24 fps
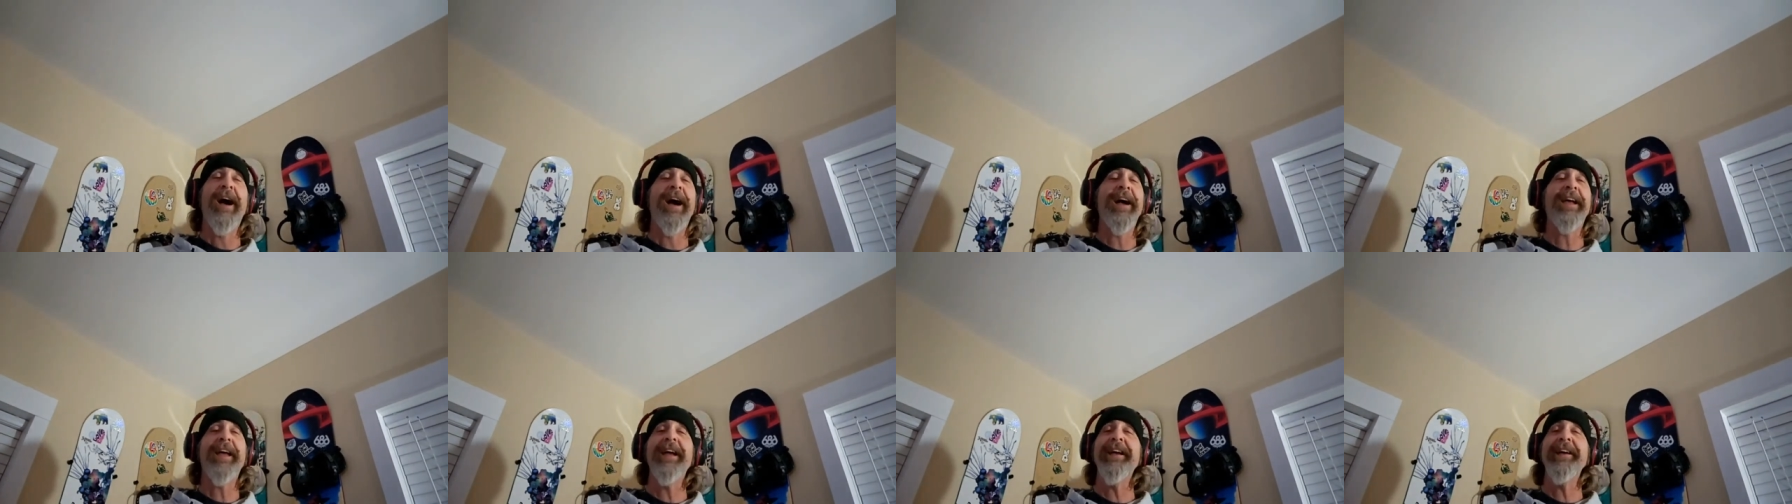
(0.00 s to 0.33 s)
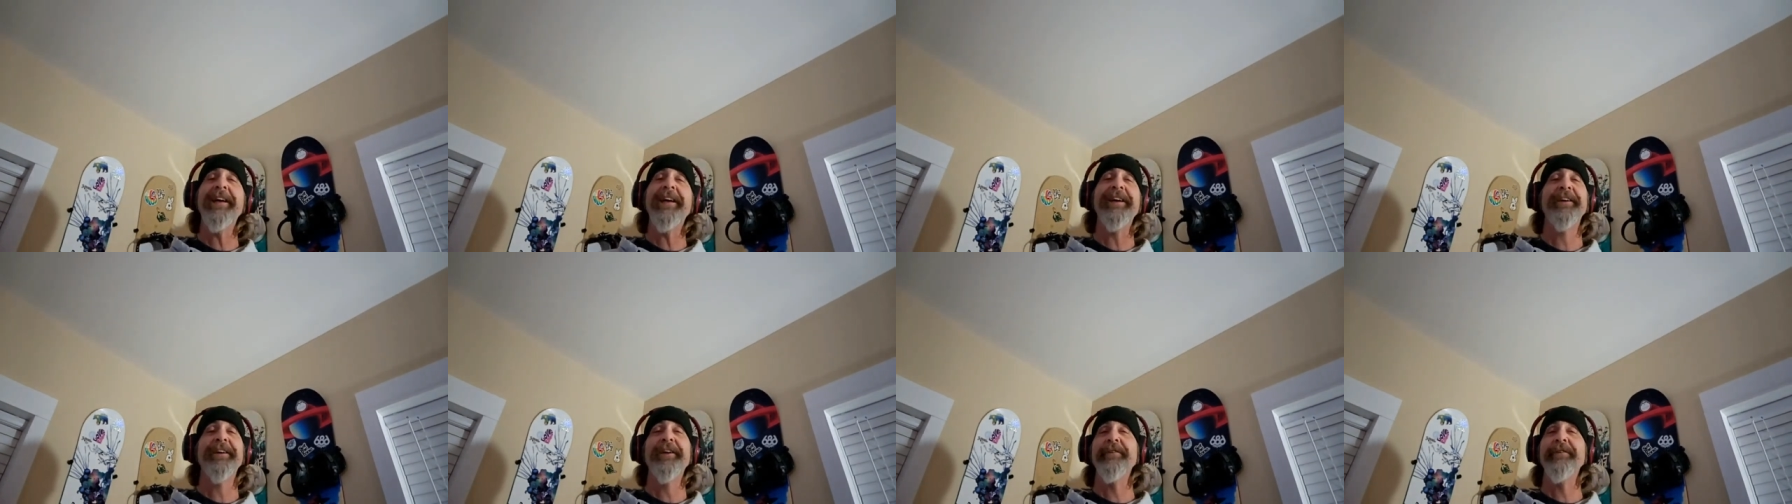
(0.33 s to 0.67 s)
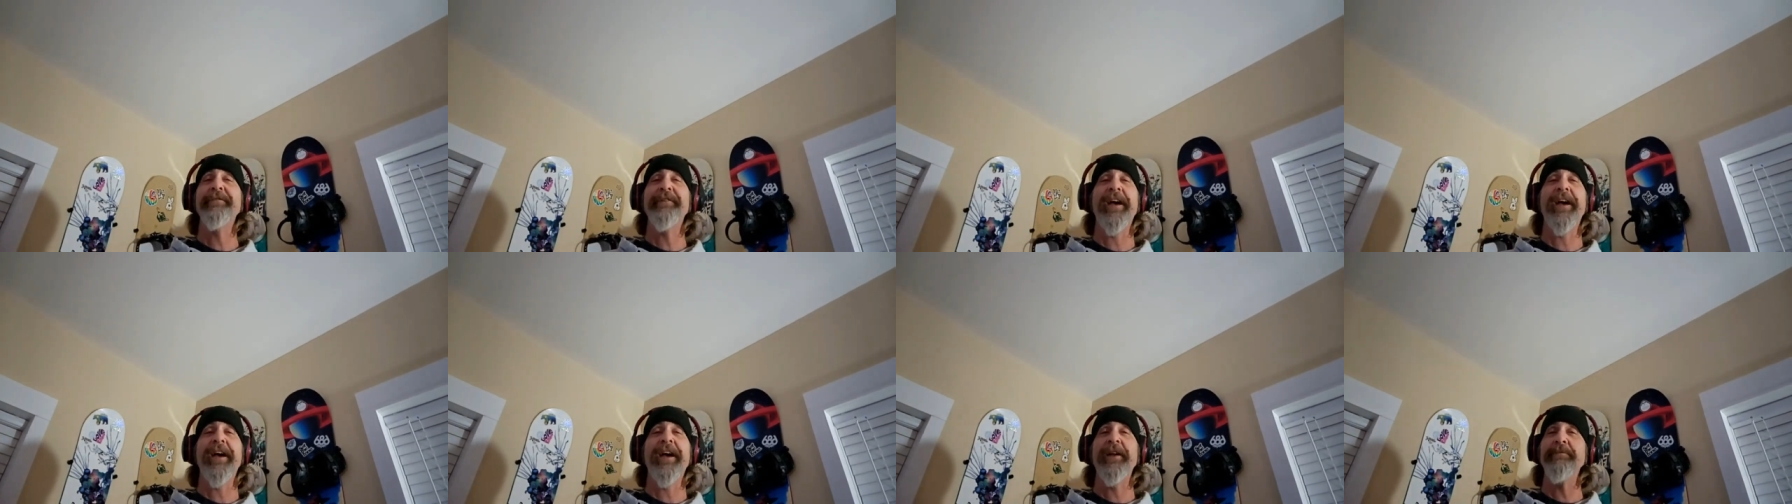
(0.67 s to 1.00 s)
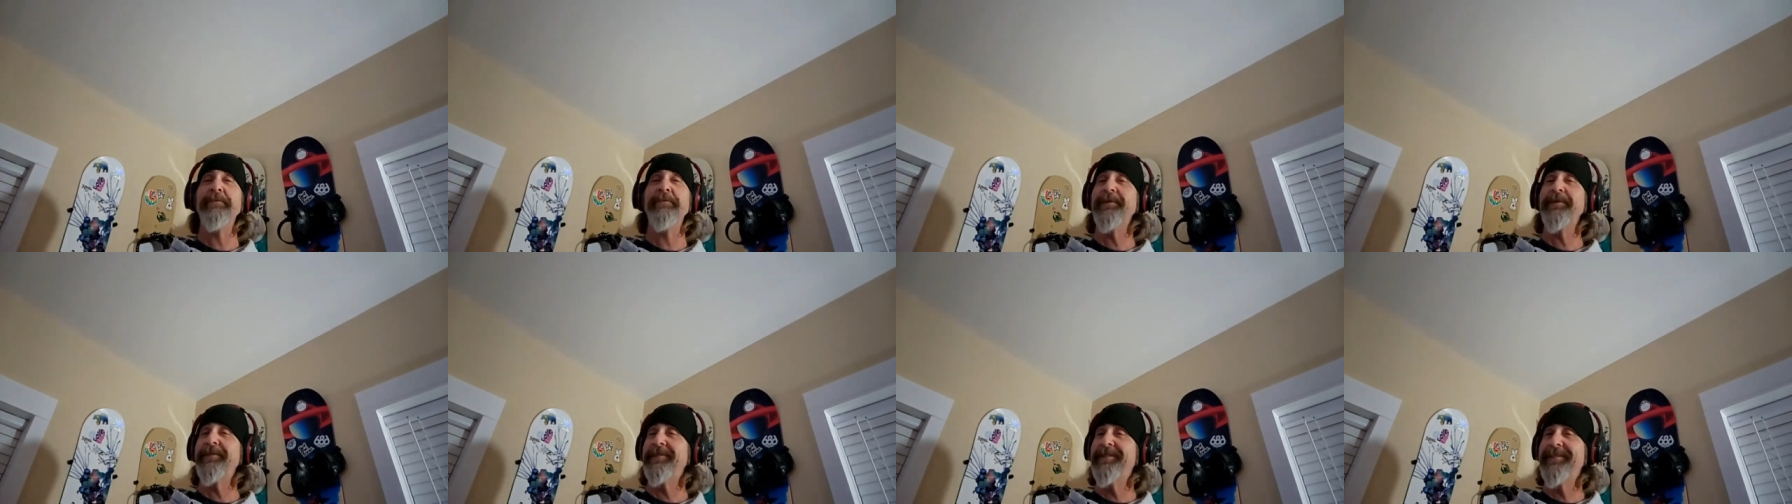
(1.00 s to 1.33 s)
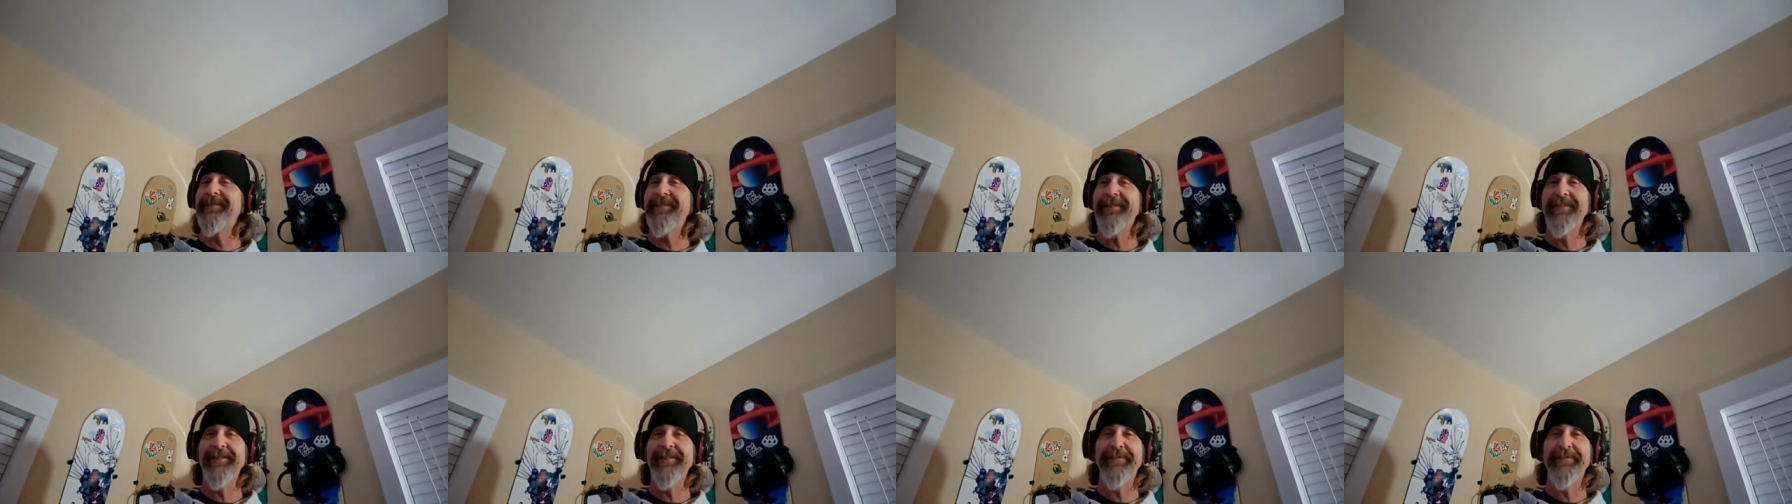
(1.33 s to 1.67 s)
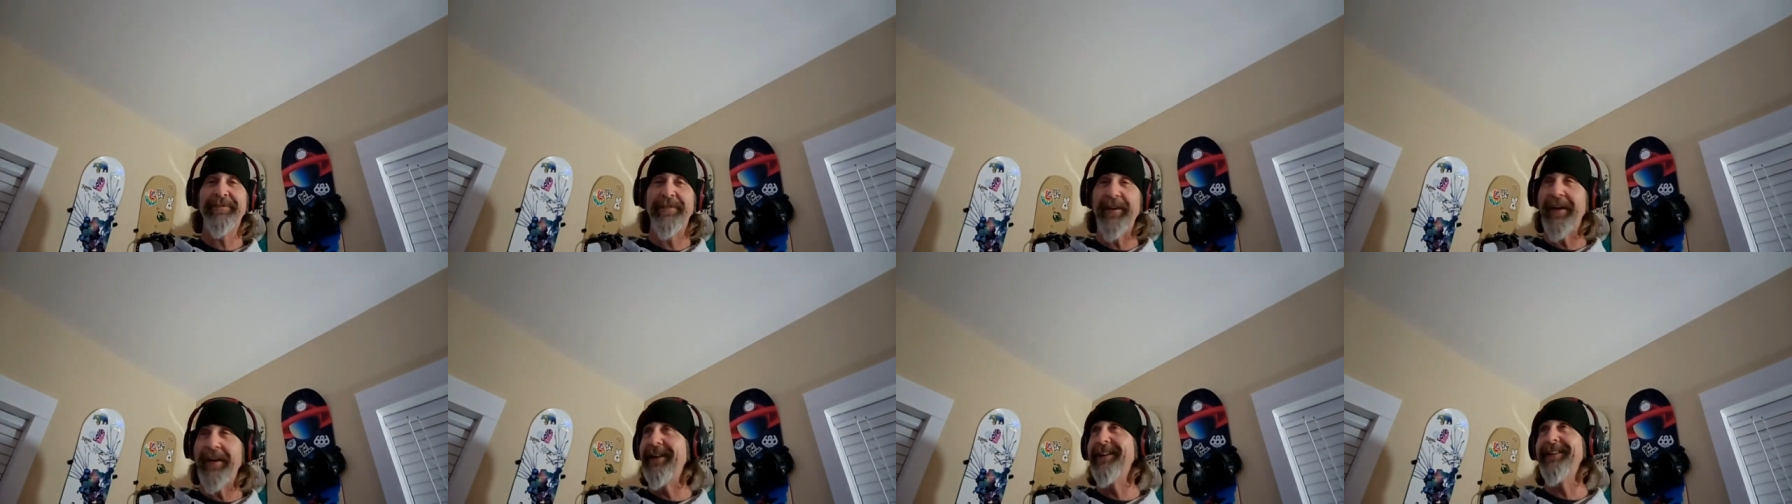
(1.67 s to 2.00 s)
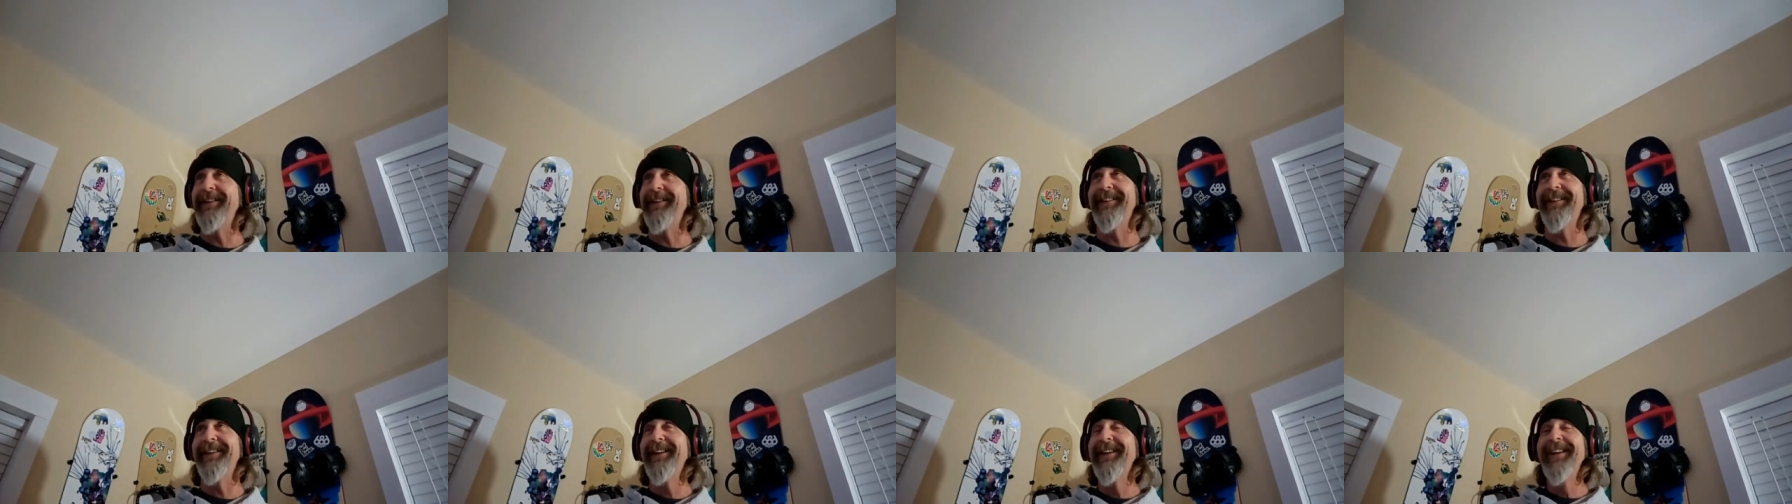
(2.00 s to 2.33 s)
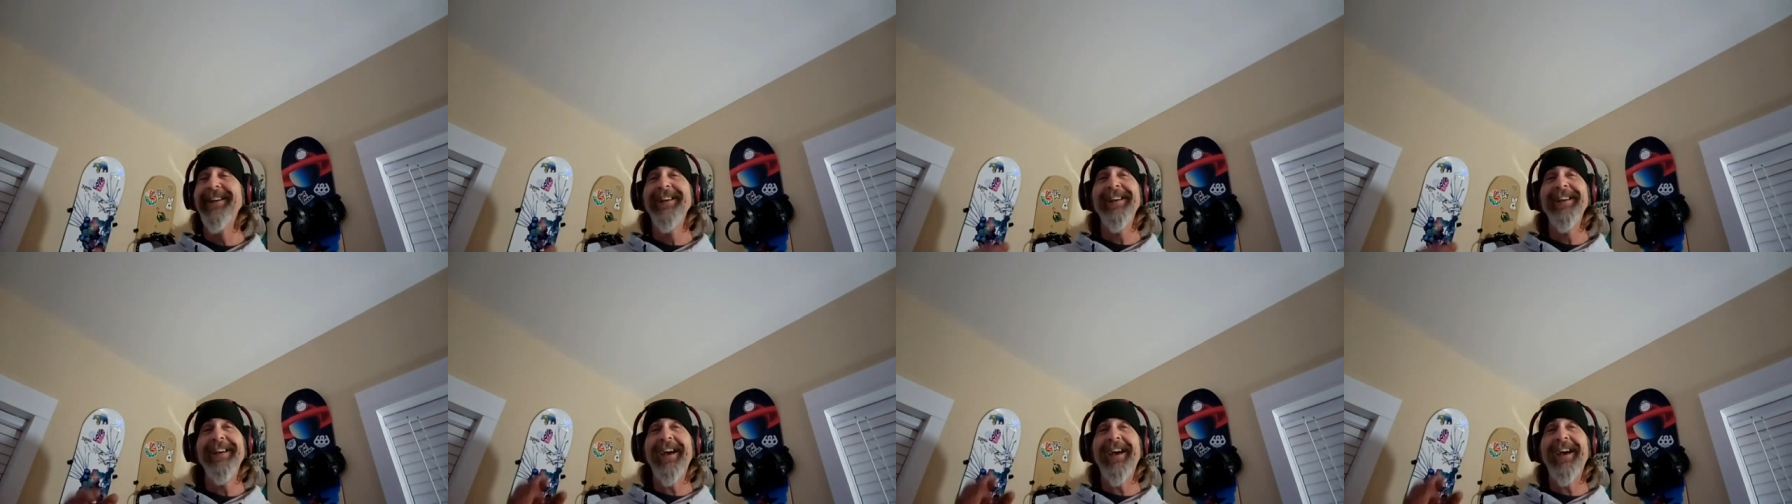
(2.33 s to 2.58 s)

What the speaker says: I can't get enough cannabis feed.